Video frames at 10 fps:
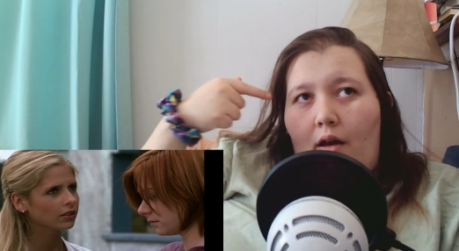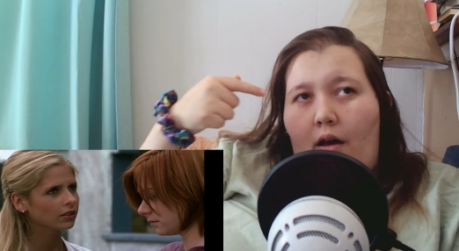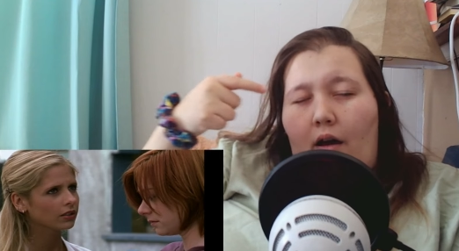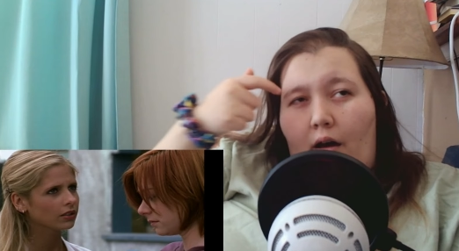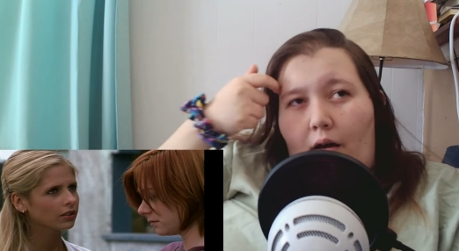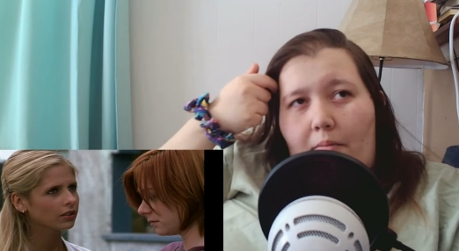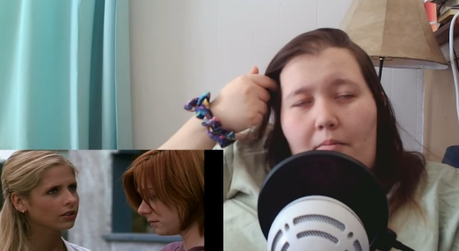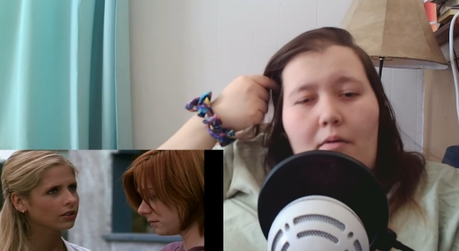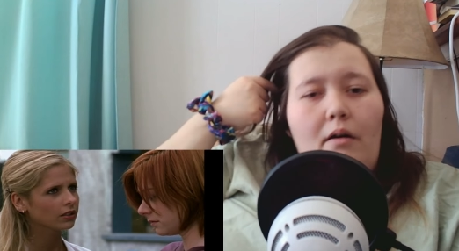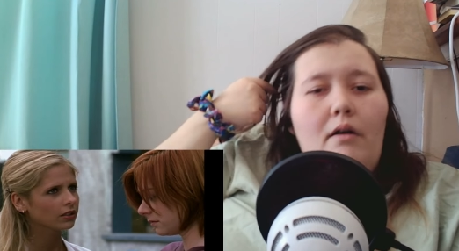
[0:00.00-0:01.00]

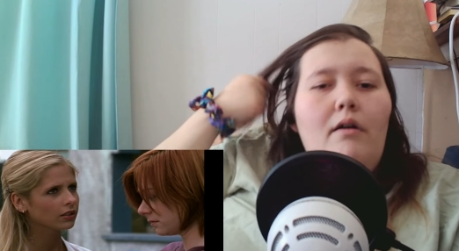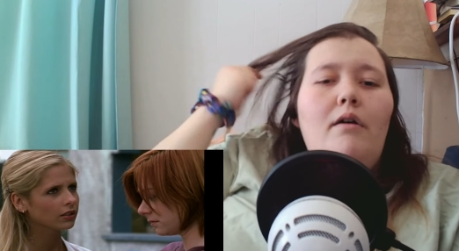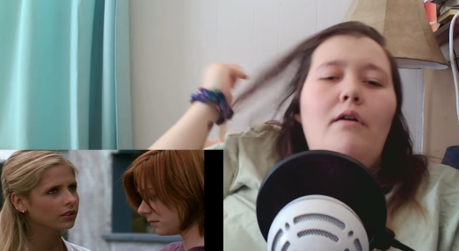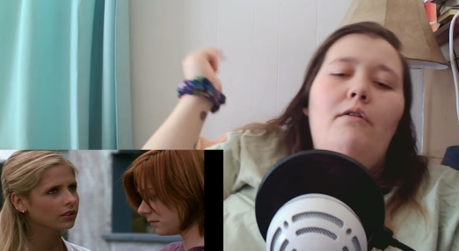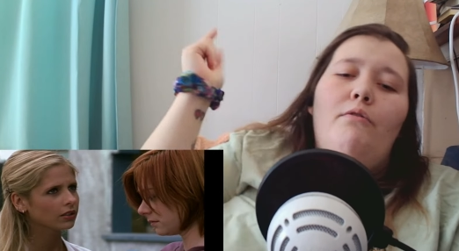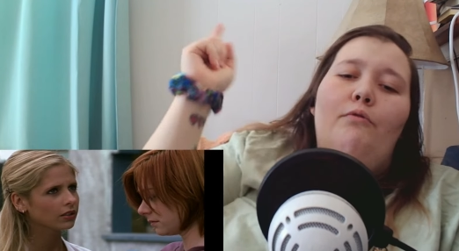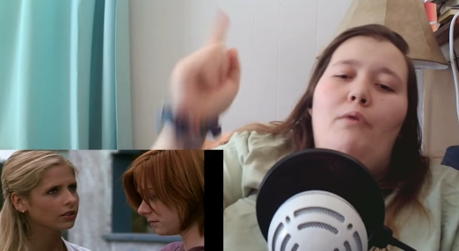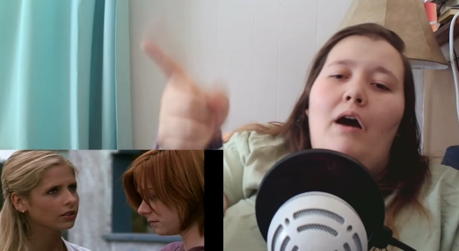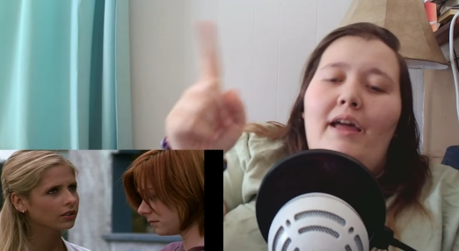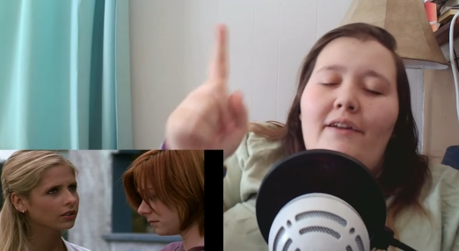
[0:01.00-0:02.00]

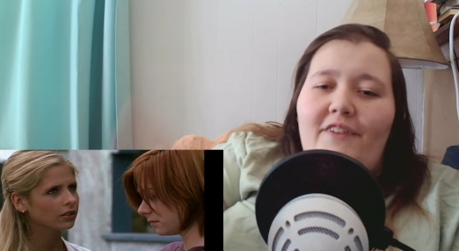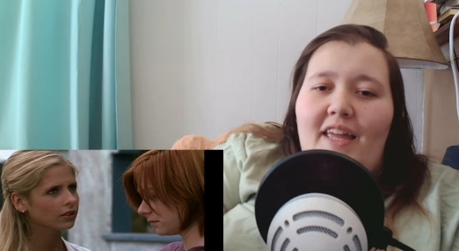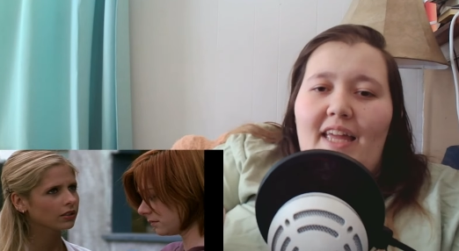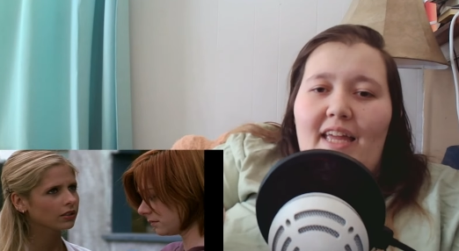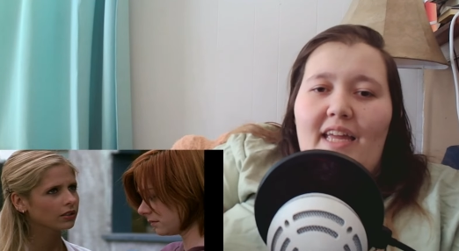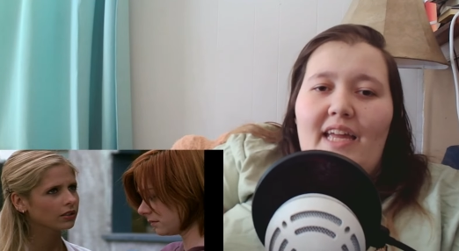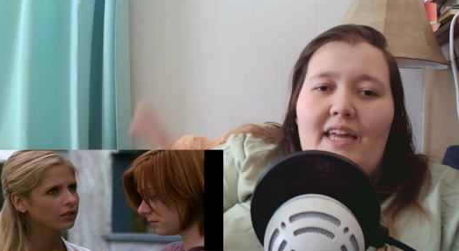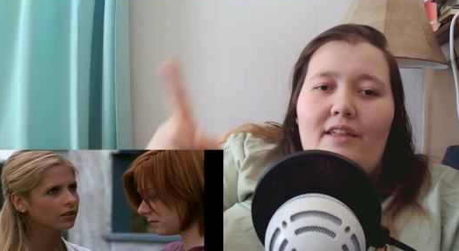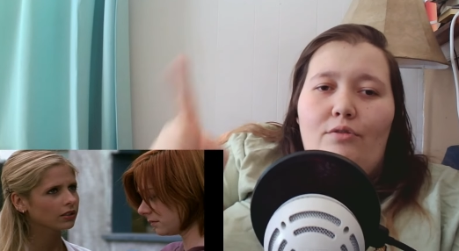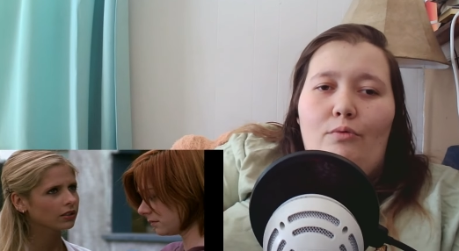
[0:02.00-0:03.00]
Speaker 1: What if he
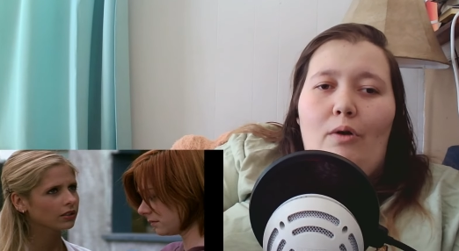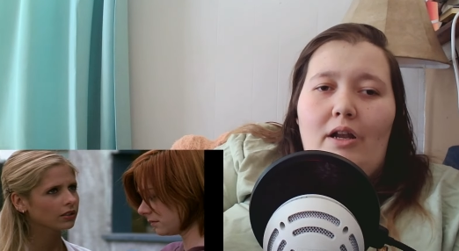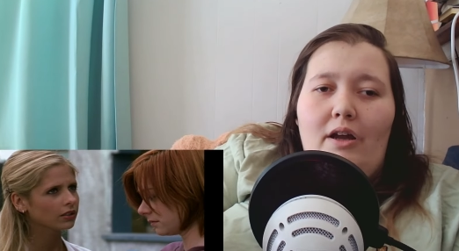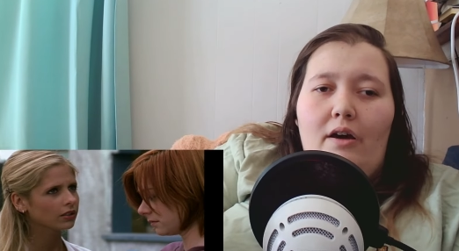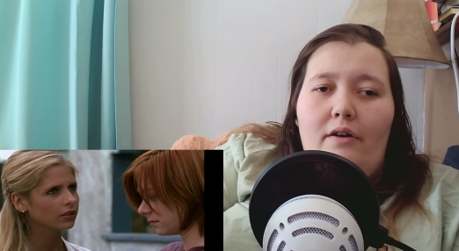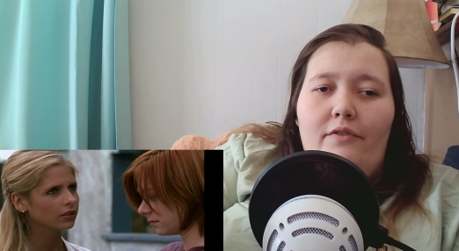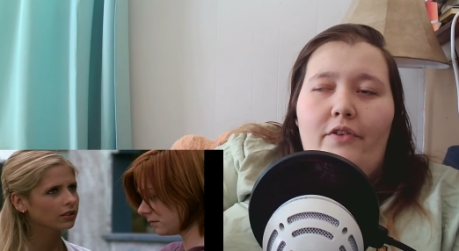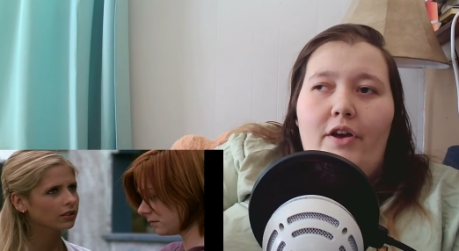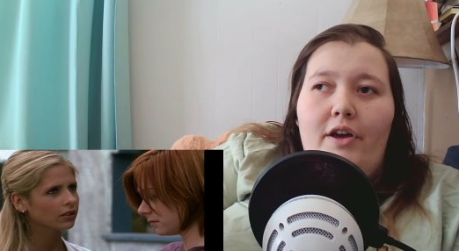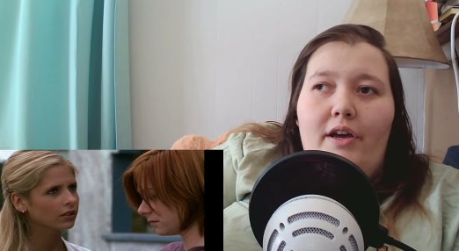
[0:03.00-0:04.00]
is one of...
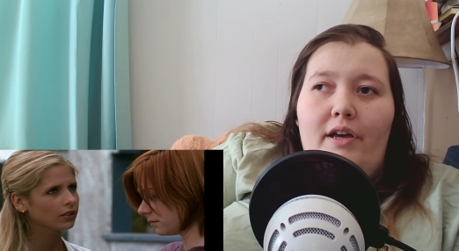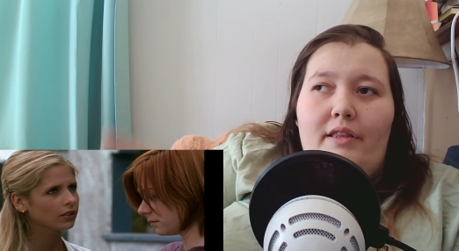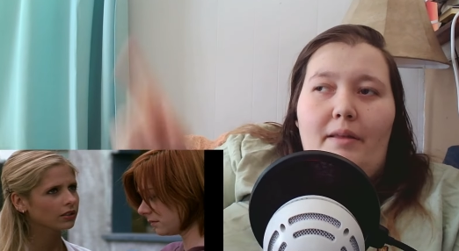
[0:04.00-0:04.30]
the